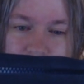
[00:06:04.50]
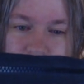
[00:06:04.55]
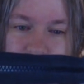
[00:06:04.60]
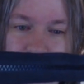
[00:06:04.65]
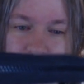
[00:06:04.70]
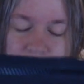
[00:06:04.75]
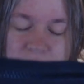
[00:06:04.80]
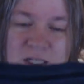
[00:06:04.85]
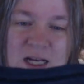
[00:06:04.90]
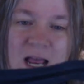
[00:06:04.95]

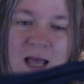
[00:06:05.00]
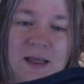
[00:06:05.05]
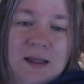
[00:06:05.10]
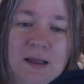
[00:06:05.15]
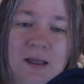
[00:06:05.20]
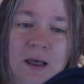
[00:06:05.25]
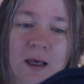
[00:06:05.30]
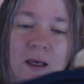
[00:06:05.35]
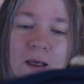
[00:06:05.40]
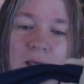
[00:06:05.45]
which I
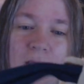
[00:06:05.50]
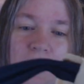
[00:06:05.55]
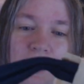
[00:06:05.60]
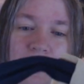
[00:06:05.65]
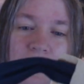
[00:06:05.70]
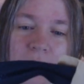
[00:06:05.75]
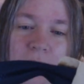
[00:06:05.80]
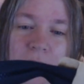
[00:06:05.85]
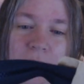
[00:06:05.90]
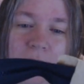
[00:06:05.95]
think
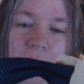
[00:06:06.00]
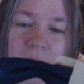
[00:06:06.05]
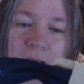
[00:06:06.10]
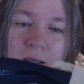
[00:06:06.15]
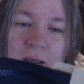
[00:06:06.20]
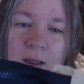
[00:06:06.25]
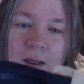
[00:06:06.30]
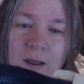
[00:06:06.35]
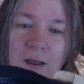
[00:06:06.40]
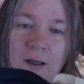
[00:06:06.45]

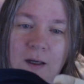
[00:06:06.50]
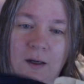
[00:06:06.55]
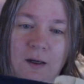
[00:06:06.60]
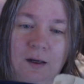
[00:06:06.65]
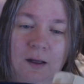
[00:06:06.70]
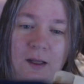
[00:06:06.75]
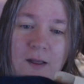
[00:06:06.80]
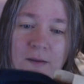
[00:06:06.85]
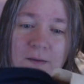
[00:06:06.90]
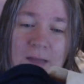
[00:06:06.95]

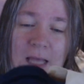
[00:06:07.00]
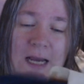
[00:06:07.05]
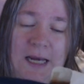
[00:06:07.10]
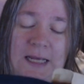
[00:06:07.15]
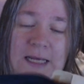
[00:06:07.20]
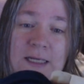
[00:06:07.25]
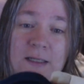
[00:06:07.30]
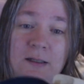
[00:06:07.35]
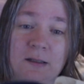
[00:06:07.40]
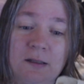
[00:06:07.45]
they
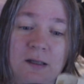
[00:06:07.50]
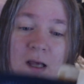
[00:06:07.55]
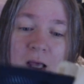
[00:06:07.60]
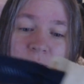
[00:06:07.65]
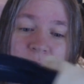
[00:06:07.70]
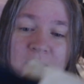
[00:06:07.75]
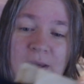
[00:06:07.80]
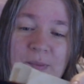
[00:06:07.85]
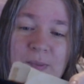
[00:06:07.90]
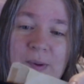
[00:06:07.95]
need to tell
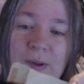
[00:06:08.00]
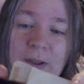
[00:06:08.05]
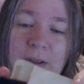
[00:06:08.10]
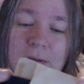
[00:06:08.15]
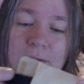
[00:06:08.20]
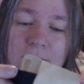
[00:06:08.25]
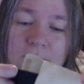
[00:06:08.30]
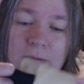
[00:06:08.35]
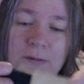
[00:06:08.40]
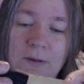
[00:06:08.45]

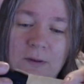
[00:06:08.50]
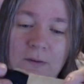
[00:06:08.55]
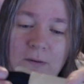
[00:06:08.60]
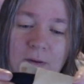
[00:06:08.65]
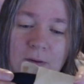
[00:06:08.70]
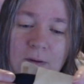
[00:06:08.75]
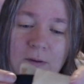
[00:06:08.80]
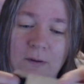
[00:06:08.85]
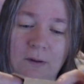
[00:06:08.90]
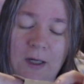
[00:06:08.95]
people
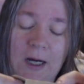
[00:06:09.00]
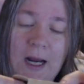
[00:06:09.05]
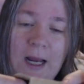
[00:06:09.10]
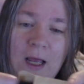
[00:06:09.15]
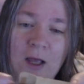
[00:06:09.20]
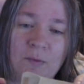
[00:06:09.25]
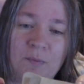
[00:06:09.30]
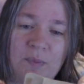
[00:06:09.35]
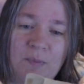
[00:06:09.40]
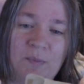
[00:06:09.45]
or
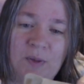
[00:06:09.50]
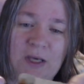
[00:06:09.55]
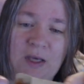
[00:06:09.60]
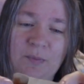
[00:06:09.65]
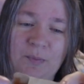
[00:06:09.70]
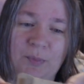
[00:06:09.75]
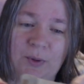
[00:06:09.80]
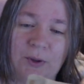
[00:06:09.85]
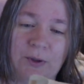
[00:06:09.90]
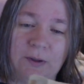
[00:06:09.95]
help
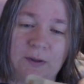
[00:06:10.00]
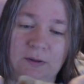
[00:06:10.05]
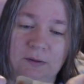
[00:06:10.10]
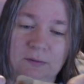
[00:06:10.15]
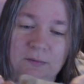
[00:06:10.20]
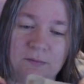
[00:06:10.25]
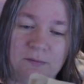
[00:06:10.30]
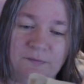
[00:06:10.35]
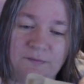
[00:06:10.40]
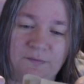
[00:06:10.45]
people
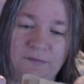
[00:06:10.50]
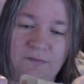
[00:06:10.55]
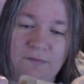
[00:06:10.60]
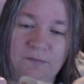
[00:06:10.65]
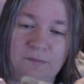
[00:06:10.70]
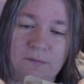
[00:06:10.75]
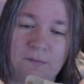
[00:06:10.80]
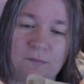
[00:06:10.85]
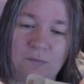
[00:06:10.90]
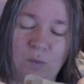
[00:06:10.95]

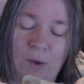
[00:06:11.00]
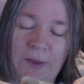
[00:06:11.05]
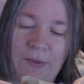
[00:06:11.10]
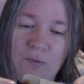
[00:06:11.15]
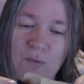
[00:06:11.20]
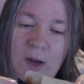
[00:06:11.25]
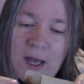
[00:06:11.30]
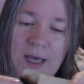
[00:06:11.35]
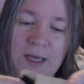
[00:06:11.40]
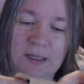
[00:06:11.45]
with
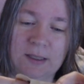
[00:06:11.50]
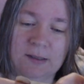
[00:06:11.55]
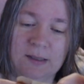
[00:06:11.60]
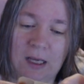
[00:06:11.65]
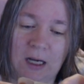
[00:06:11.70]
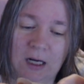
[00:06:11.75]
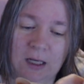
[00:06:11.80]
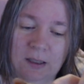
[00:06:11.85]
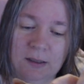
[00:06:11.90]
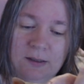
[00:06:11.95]
ways
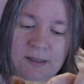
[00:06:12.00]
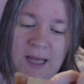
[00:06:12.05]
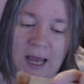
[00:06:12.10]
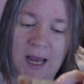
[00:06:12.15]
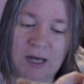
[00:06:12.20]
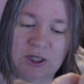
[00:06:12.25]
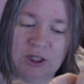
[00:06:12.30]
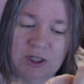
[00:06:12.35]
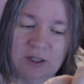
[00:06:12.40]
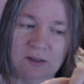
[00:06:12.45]
on
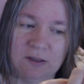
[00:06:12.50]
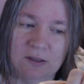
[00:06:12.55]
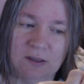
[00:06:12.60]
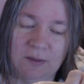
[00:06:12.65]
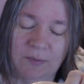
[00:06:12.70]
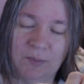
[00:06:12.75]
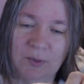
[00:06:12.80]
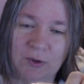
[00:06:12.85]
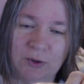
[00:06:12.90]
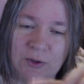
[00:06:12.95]
attaching
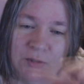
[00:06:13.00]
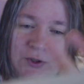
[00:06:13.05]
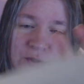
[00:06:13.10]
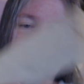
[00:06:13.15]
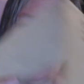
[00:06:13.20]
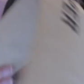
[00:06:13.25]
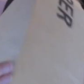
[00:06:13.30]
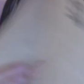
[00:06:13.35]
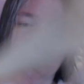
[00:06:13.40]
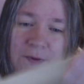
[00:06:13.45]

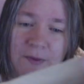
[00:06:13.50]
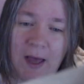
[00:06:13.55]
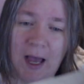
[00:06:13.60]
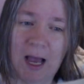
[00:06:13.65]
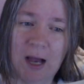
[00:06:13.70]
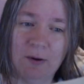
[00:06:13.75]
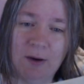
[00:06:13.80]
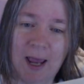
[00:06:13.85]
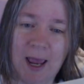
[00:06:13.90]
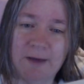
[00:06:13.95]
zippers
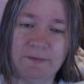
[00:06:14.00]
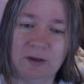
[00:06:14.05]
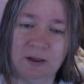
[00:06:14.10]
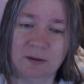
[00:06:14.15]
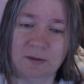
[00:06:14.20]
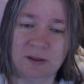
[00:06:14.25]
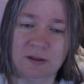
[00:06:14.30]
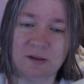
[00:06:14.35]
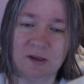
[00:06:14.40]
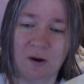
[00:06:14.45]
without having
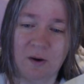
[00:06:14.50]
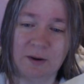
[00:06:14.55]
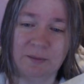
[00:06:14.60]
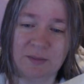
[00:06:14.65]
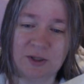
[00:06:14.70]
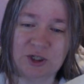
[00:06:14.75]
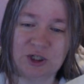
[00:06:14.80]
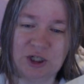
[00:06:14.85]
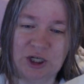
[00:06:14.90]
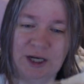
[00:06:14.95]
a sewing
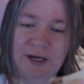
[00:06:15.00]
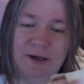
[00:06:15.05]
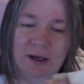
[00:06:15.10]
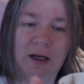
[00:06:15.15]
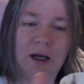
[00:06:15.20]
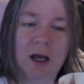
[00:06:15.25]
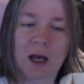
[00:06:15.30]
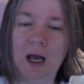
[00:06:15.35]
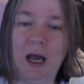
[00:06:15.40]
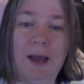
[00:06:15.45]
machine.
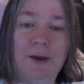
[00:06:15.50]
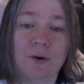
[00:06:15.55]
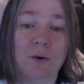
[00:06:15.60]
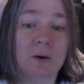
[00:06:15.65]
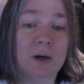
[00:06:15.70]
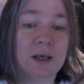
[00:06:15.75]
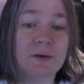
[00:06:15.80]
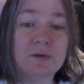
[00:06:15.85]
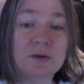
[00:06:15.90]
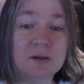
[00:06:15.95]
I
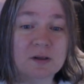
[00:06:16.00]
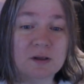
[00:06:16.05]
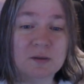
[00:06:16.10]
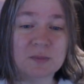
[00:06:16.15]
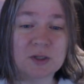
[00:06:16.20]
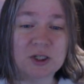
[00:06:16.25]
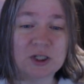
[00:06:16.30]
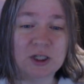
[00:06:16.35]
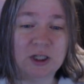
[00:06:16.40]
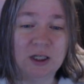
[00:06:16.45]
don't have a sewing
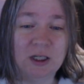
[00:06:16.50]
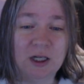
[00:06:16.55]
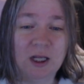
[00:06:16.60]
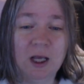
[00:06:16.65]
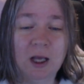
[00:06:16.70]
machine,